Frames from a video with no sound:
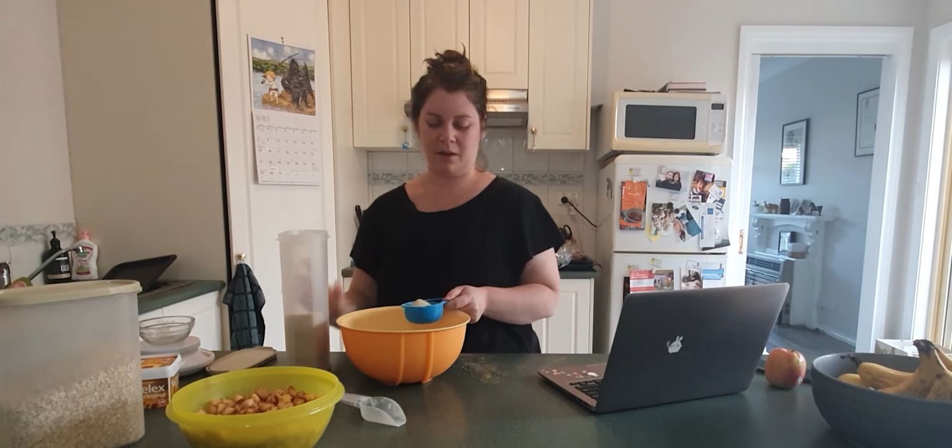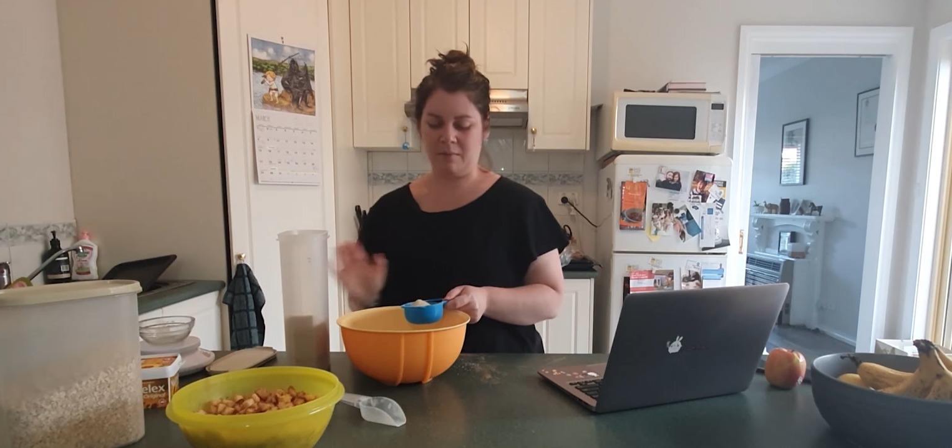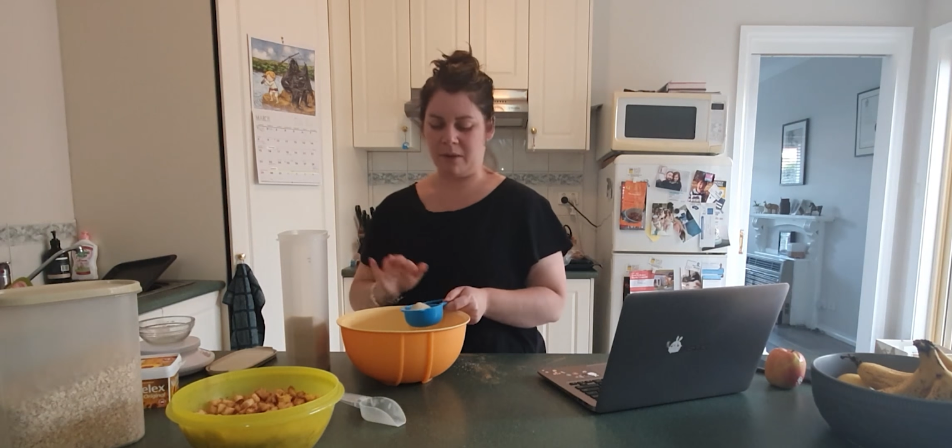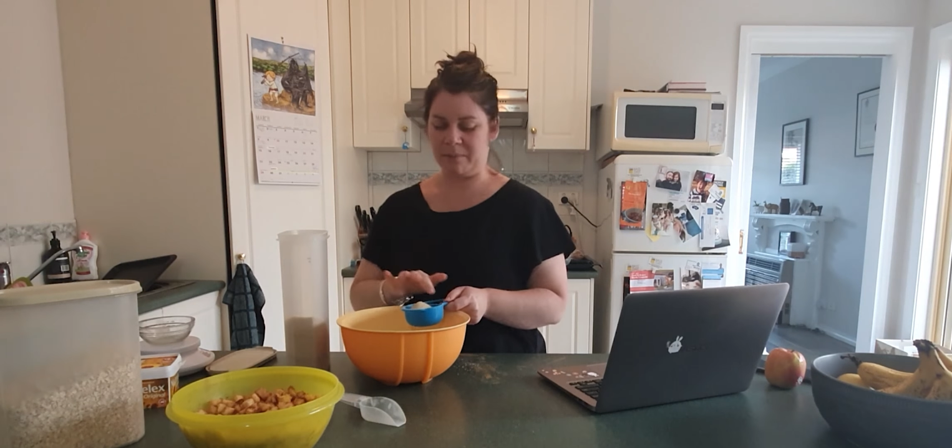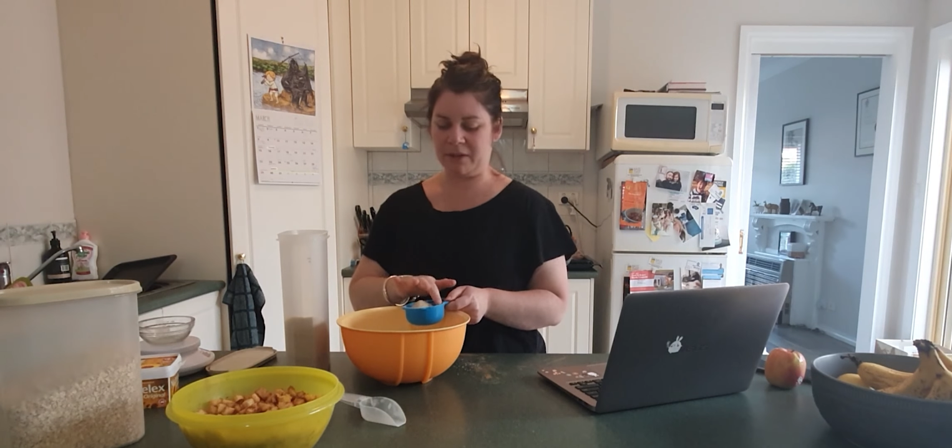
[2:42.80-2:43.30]

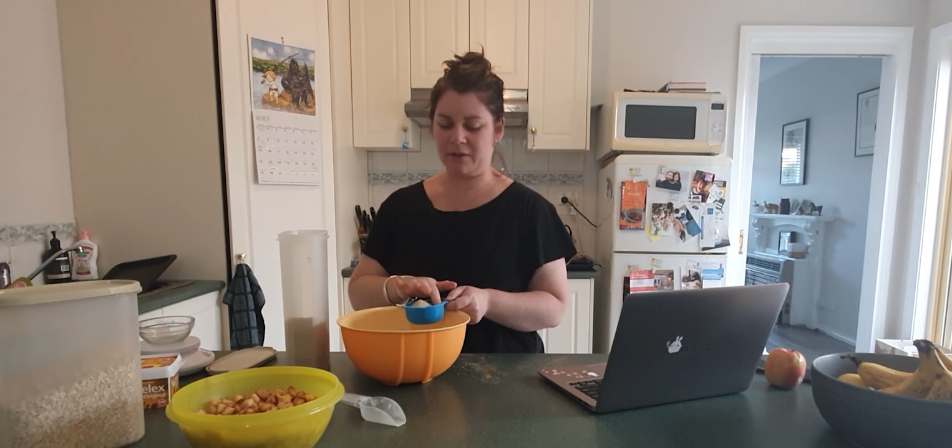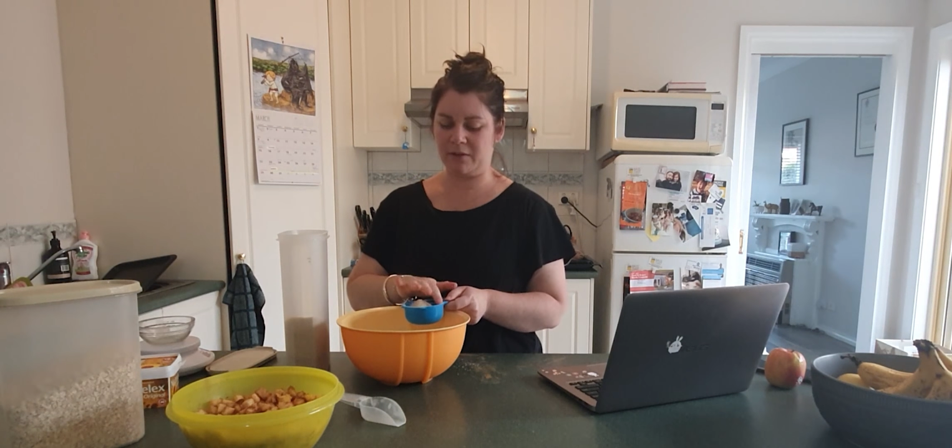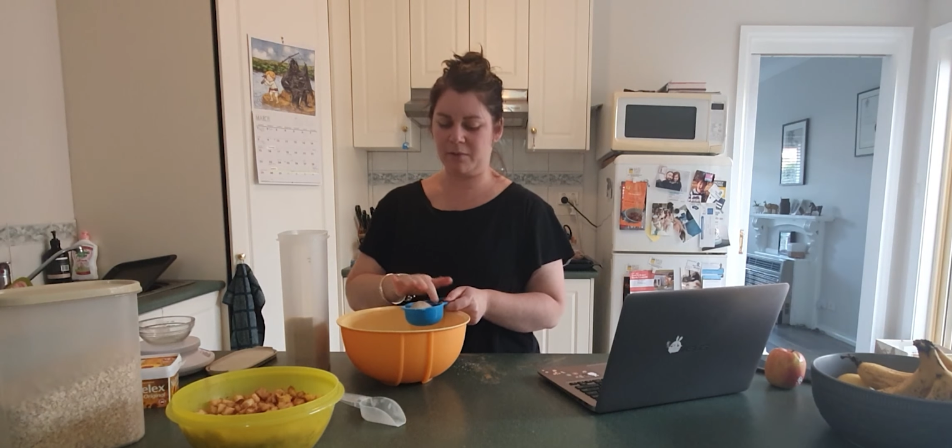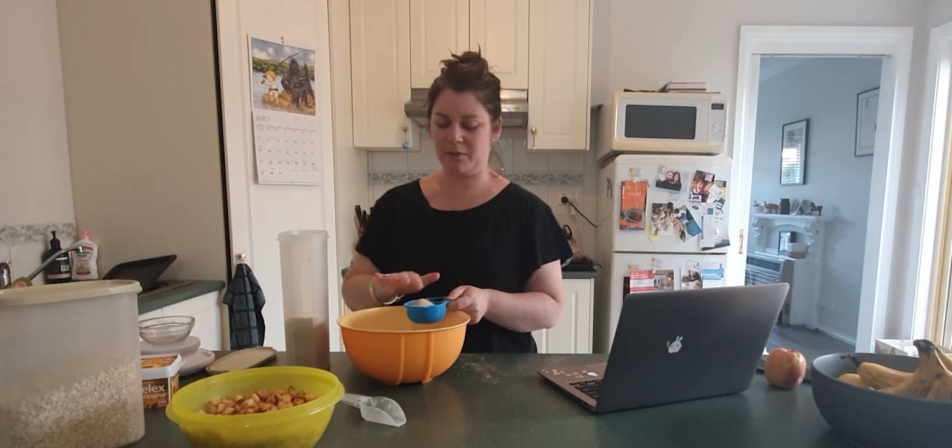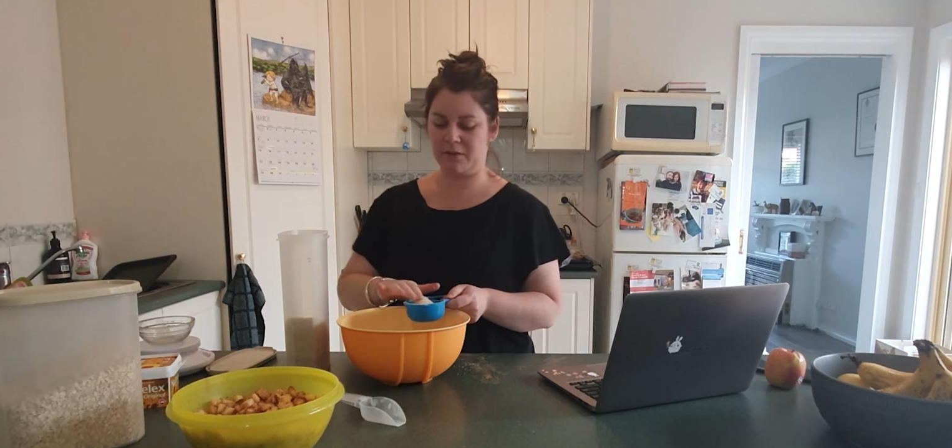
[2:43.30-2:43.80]
But because
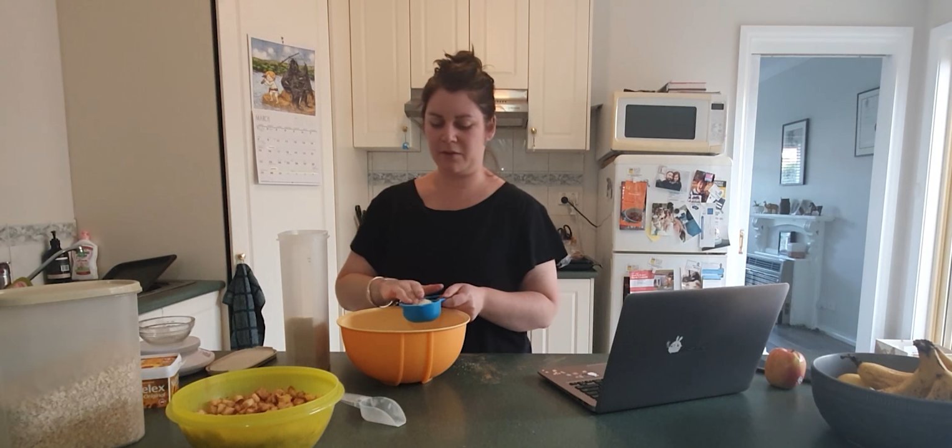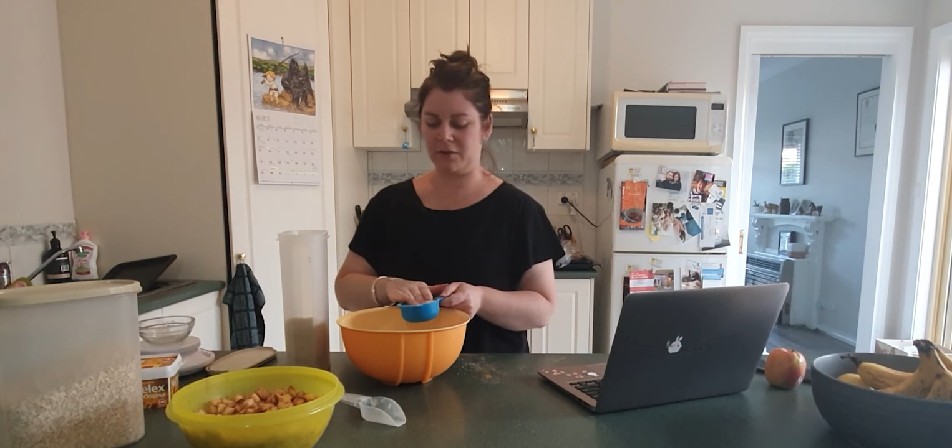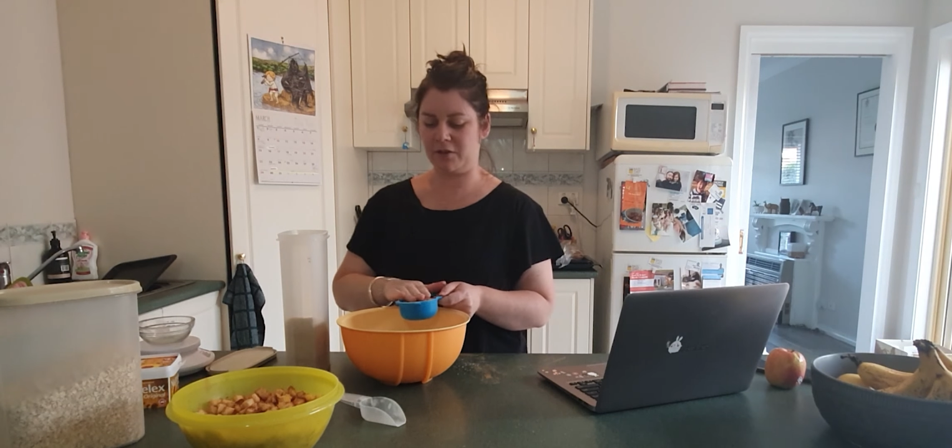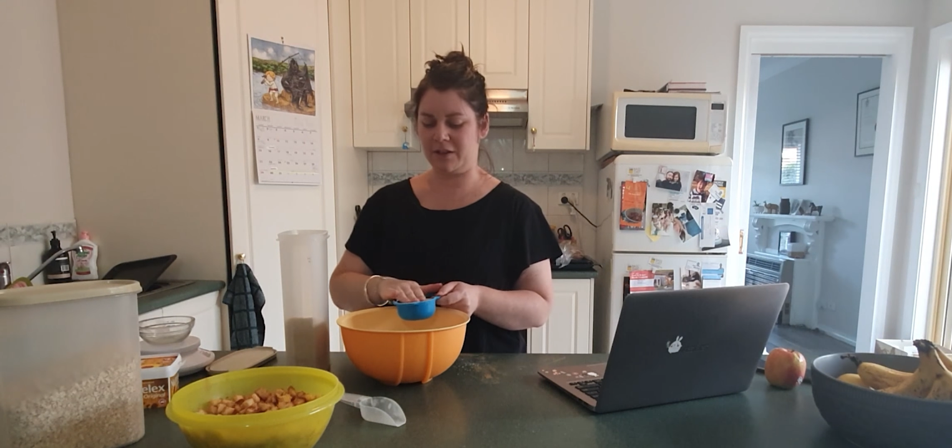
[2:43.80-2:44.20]
we're on social